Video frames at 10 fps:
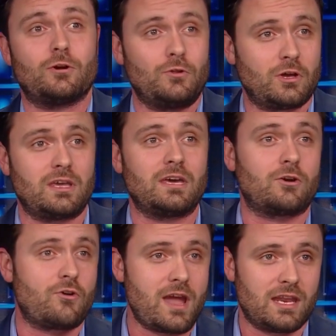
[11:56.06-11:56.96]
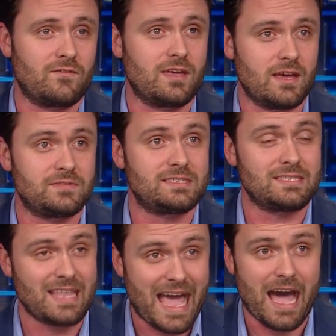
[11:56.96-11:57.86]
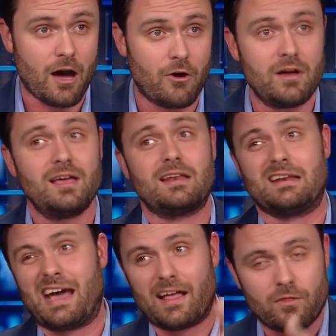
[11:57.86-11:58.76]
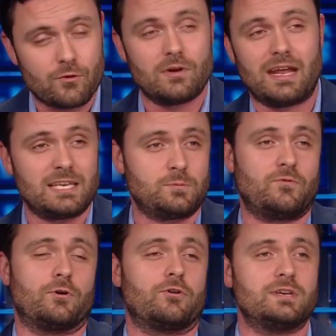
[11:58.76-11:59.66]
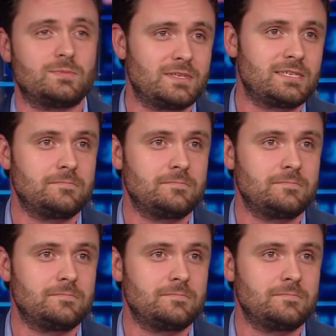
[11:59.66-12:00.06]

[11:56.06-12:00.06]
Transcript: looking at creative gifts now, not 3 days before Christmas.